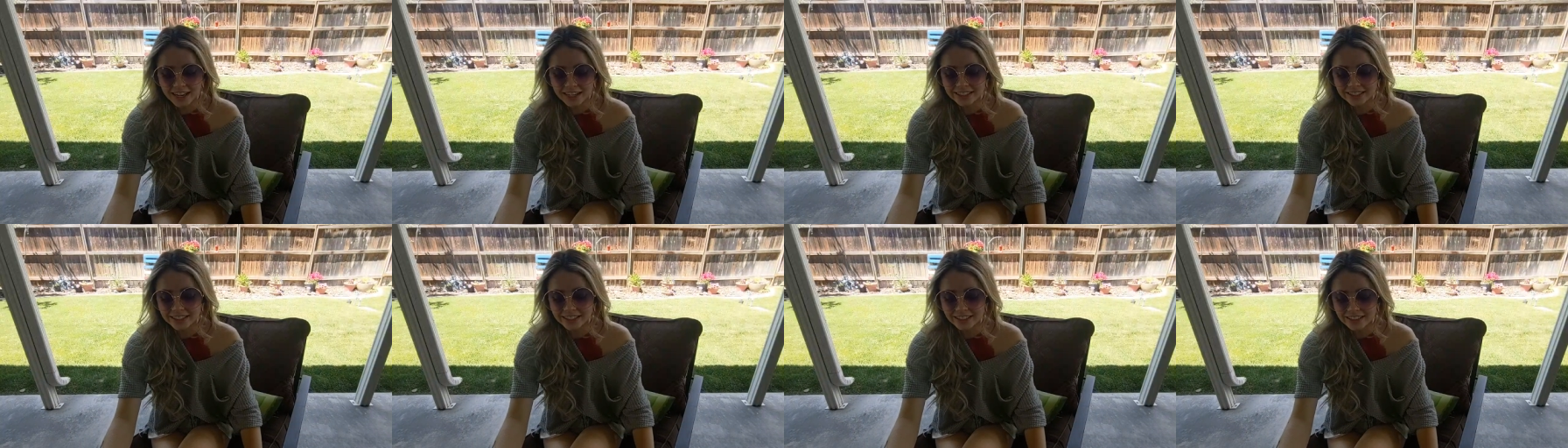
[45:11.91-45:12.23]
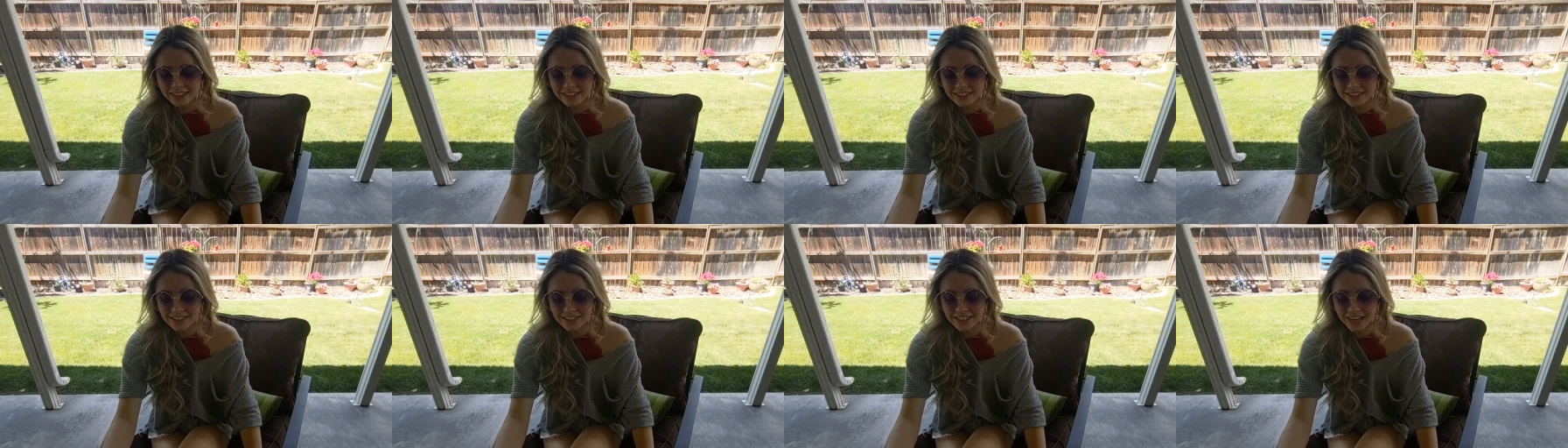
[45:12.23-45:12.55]
I
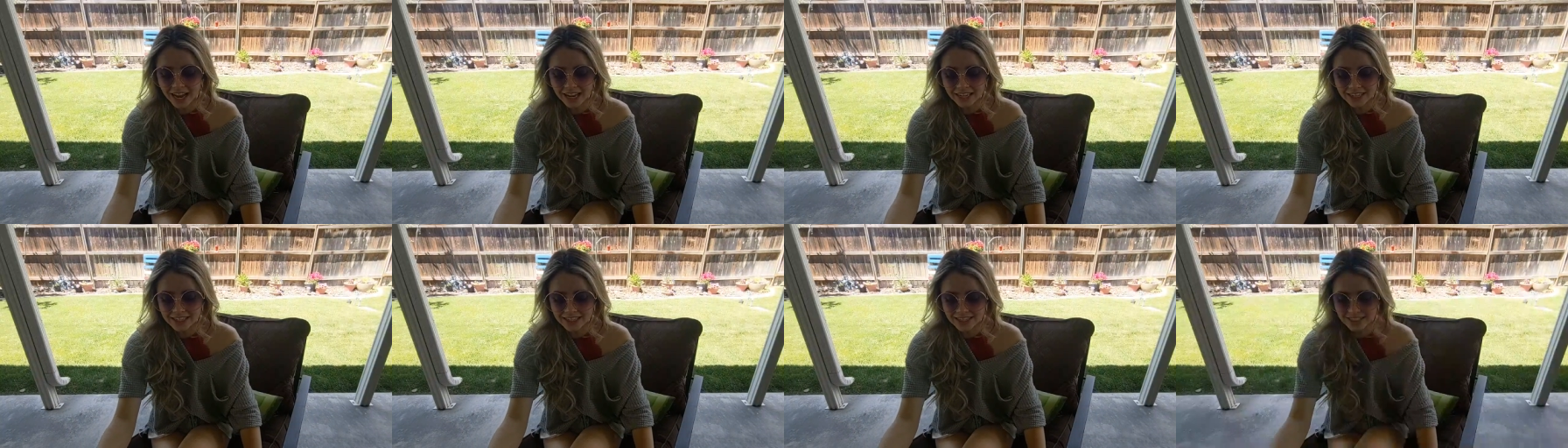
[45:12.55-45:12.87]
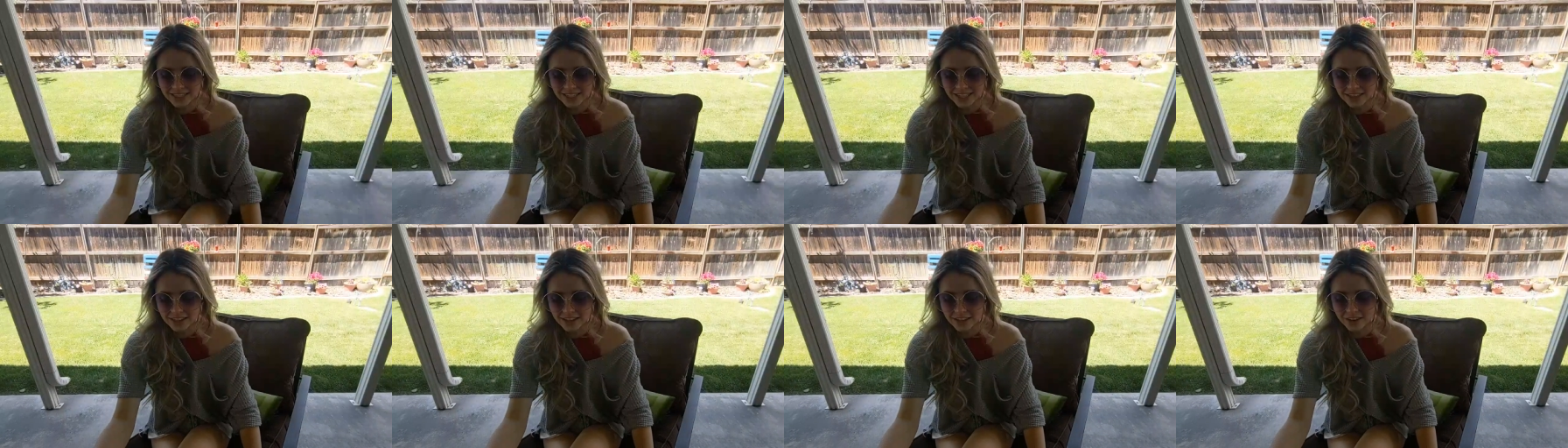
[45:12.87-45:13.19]
can kind of
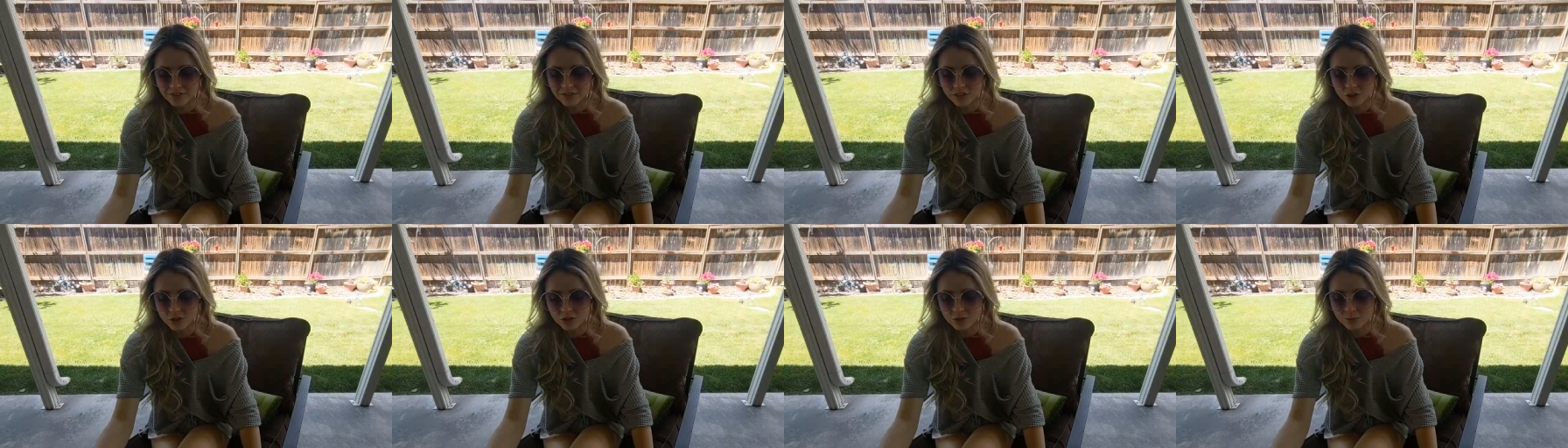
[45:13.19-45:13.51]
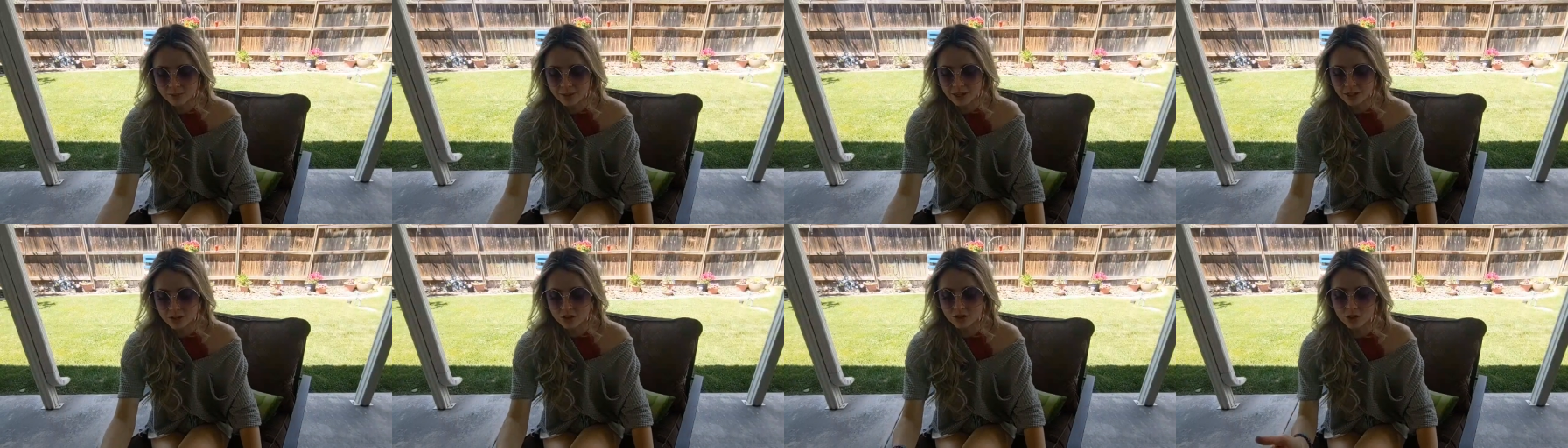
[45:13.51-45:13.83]
see the
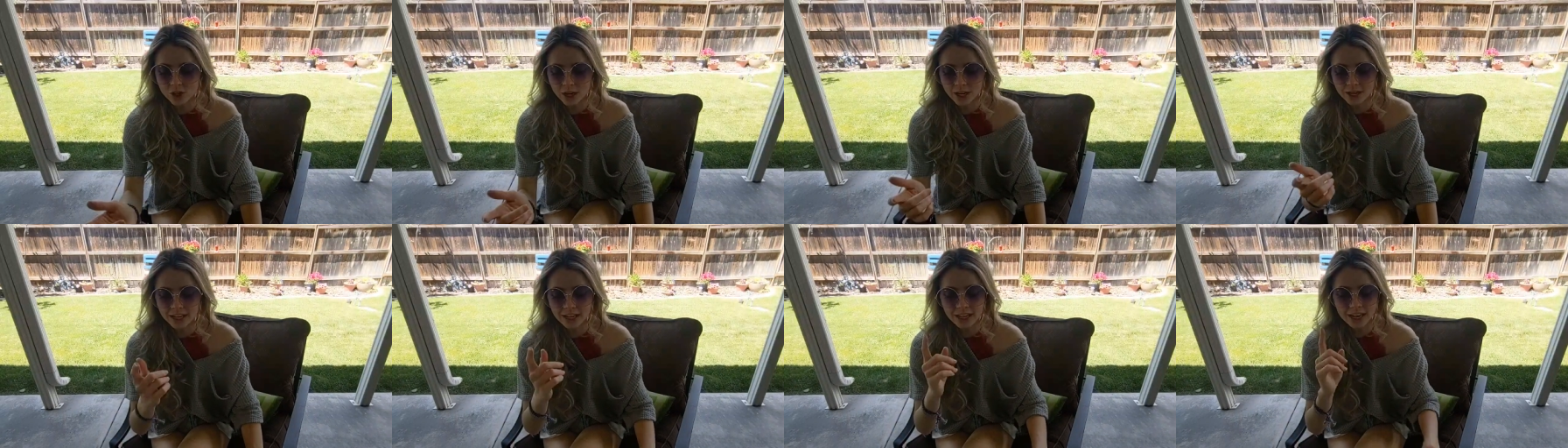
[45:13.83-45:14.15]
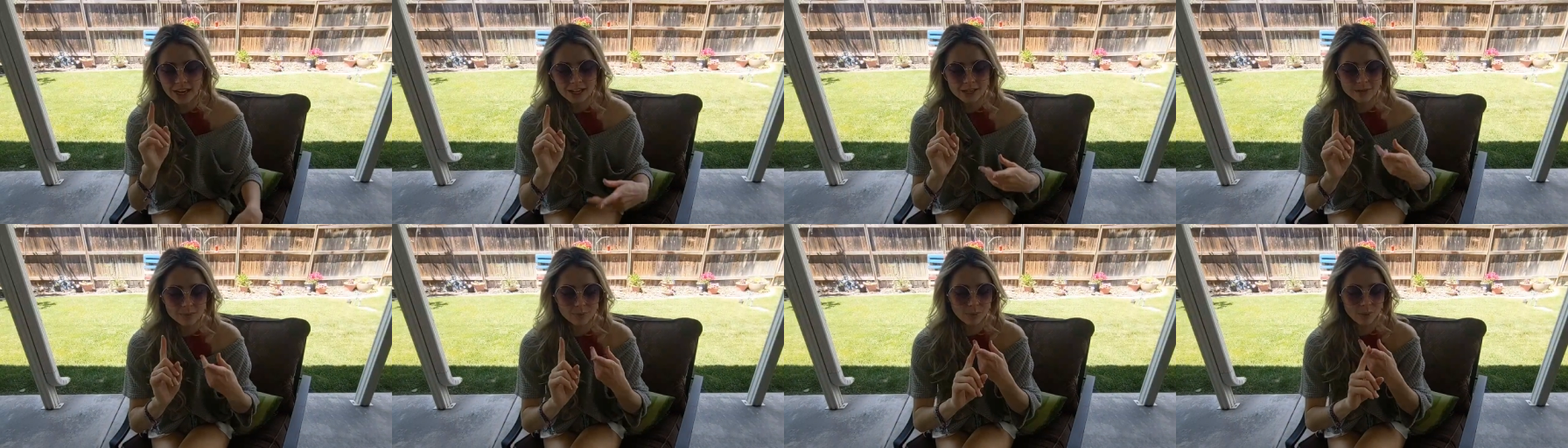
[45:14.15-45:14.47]
confusion because
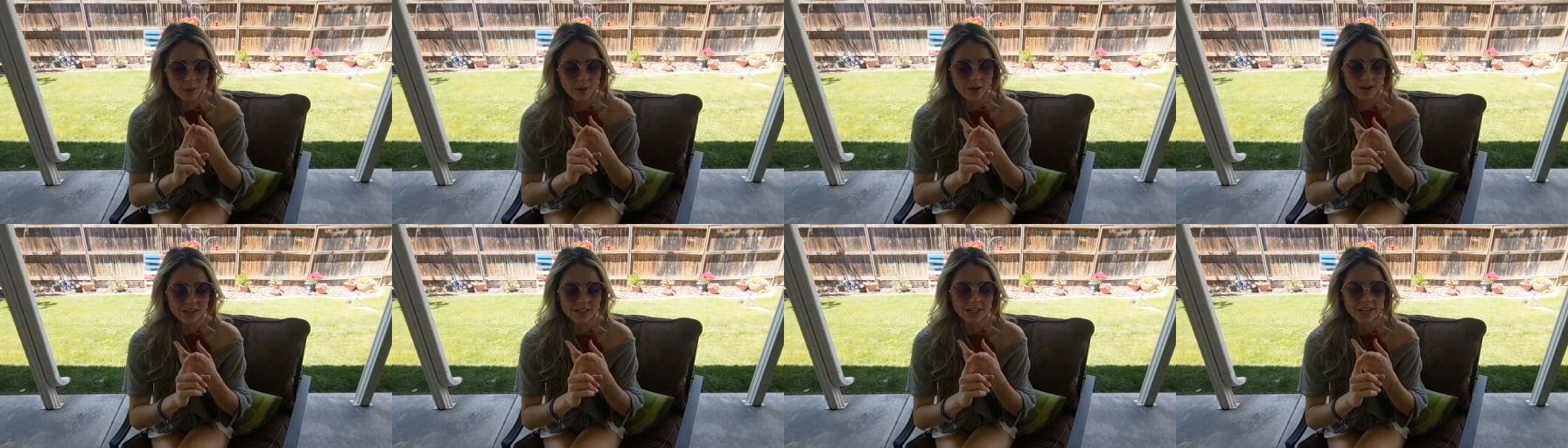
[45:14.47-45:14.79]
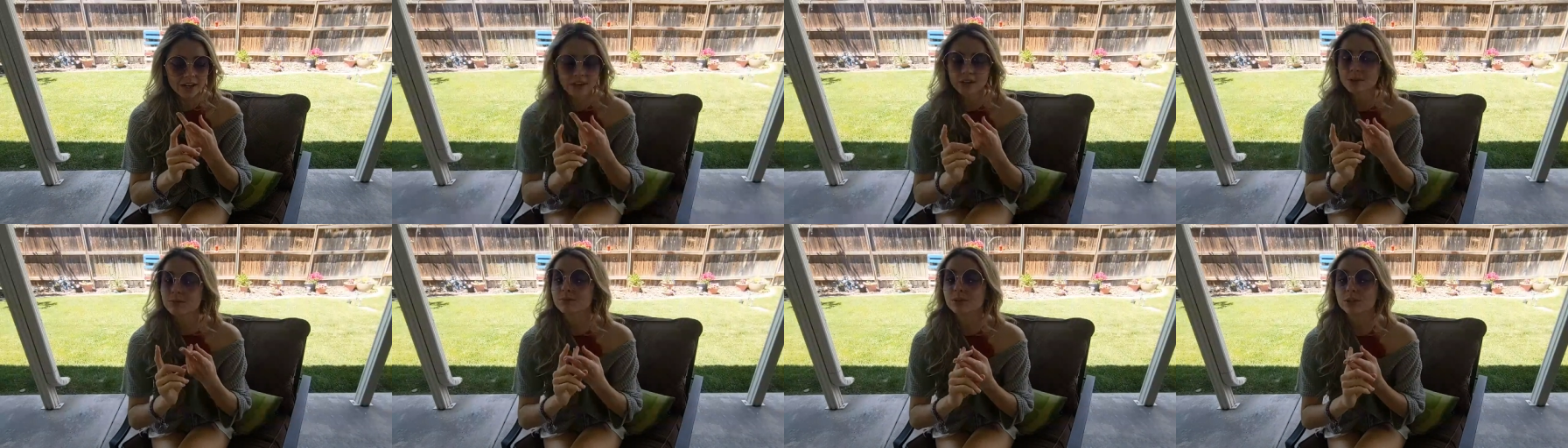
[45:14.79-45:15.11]
Jaden has blonde
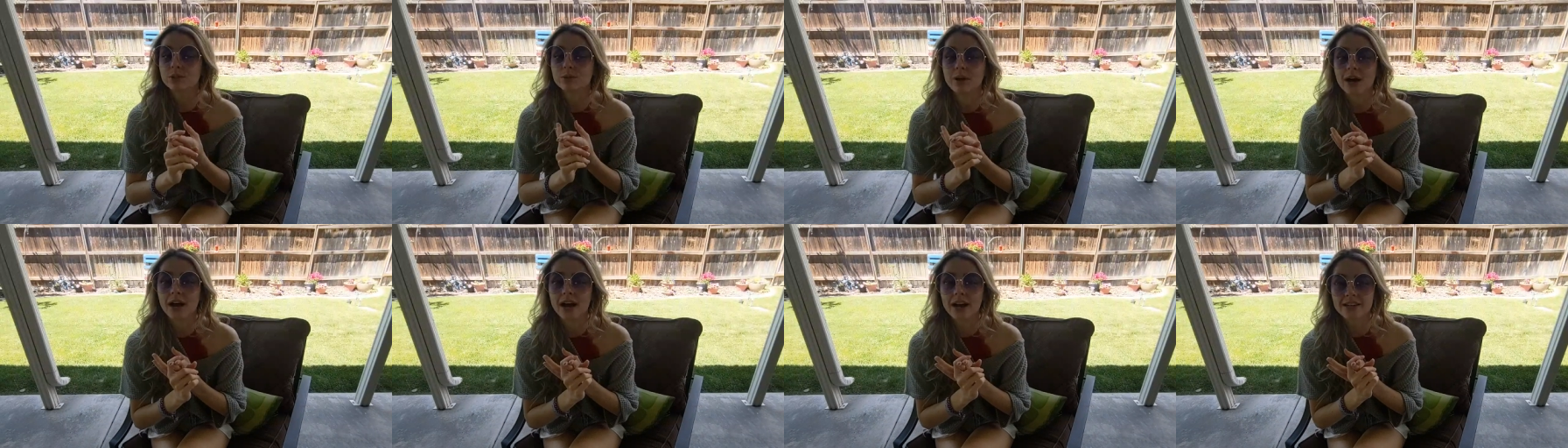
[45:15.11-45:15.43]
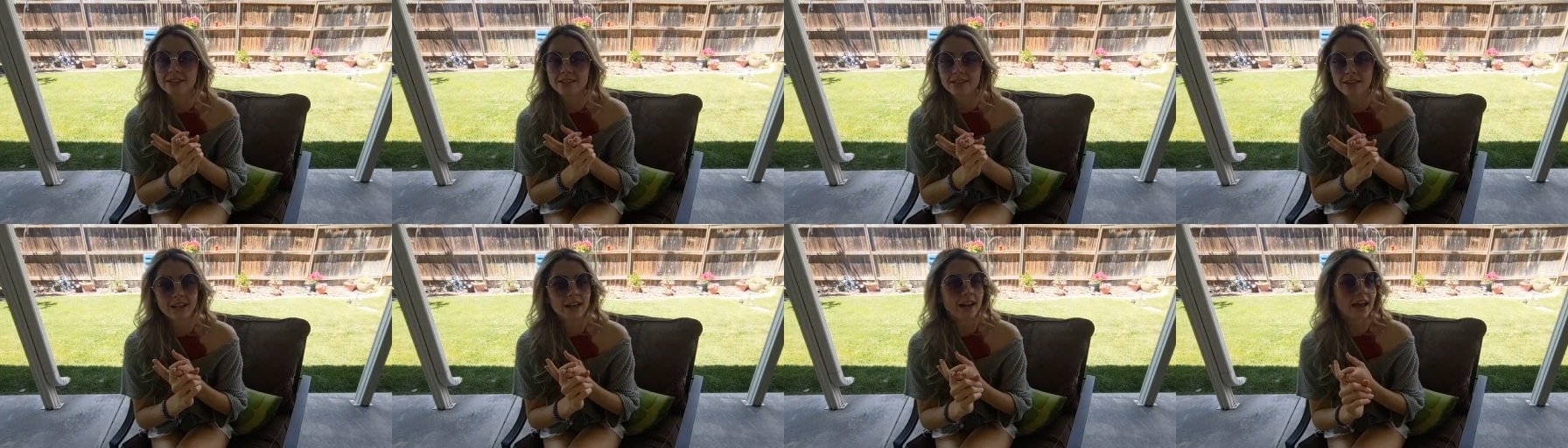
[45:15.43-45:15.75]
hair and blue eyes,